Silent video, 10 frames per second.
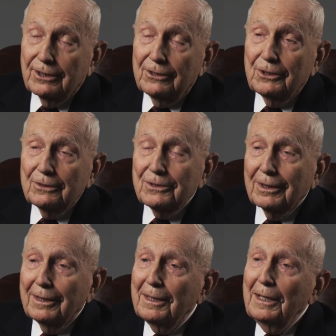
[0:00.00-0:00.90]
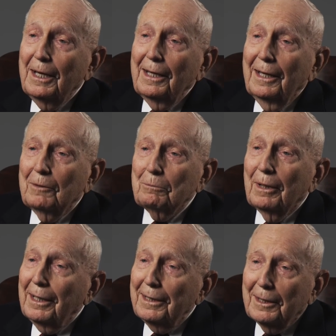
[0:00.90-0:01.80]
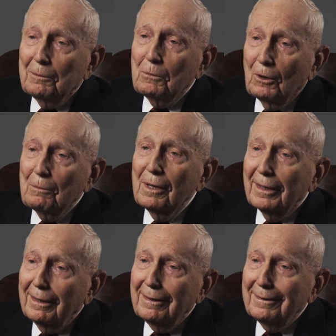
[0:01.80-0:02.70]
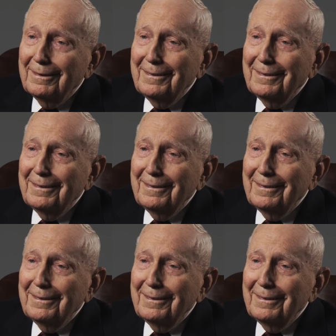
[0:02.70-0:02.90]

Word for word: I should say, and paying them more money